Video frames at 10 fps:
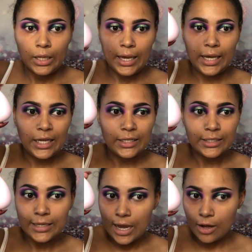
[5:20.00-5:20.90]
and
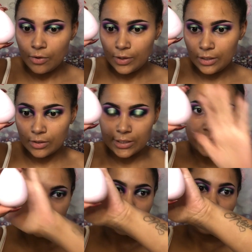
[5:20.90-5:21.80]
now it looks
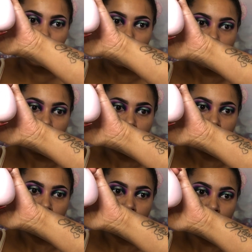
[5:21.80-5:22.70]
like so.
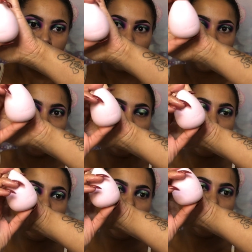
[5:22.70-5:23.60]

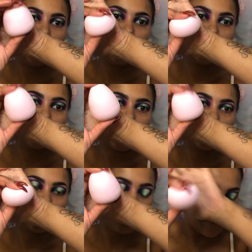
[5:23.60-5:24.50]
And it's like
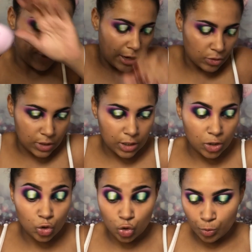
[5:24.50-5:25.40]
super
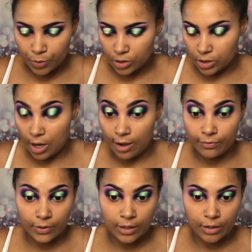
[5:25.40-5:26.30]
bouncy, super
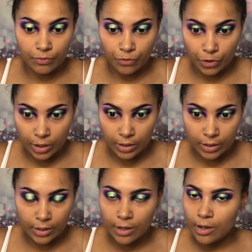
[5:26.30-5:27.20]
soft, and I
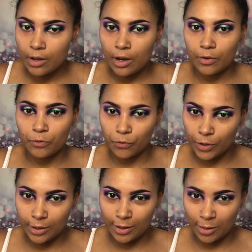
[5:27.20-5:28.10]
really,
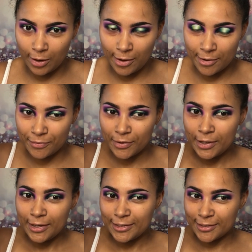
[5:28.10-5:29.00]
really love
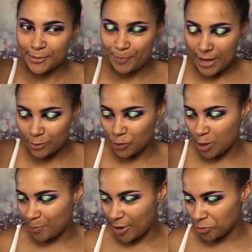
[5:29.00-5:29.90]
this sponge. So I
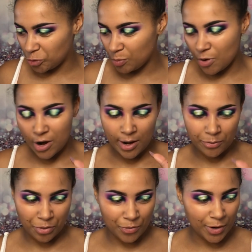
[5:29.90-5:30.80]
bought 2 more. I
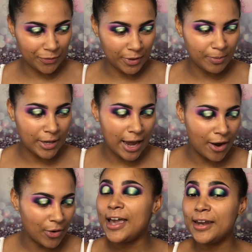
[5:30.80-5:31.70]
have 3 of them
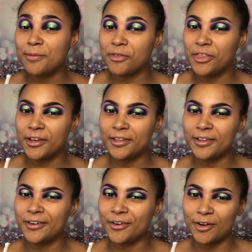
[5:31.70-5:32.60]
now, and I'm thinking
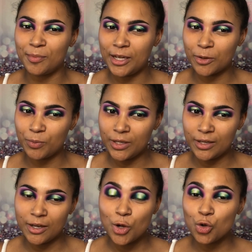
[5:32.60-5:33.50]
they're gonna make
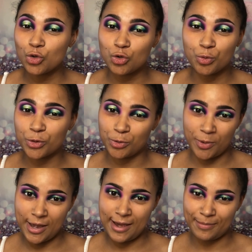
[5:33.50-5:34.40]
me super, super
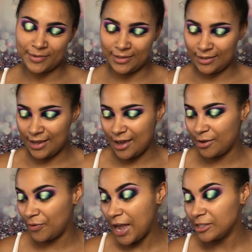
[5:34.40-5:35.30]
happy. Yeah,
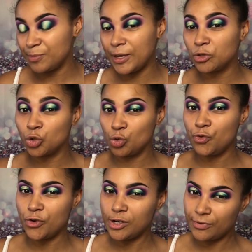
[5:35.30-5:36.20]
if I spend
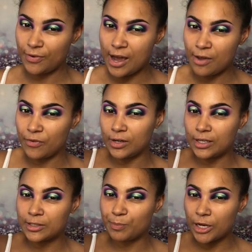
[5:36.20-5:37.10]
$2.45 on a
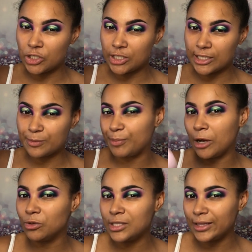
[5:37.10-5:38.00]
sponge that's
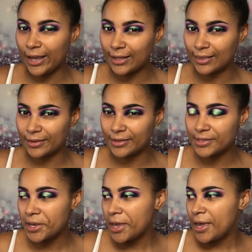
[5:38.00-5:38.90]
bouncy like this,
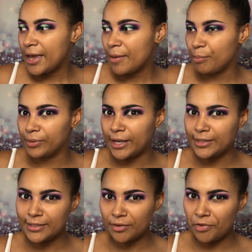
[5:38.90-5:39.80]

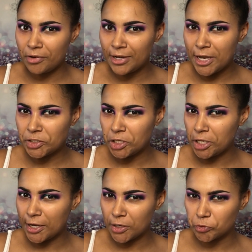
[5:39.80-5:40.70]
blends the foundation
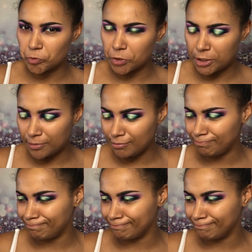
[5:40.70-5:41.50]
like a dream,